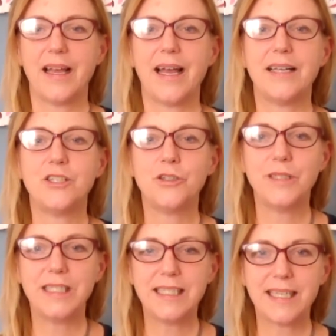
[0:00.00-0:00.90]
And tune
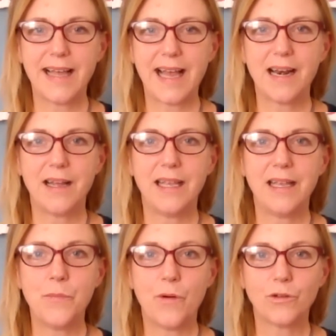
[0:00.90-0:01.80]
into that
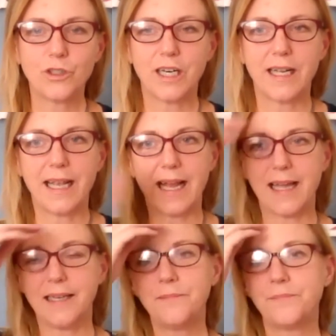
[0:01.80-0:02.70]
emotion
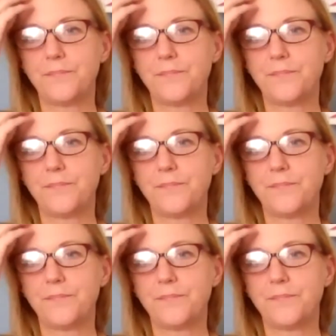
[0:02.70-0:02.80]
again.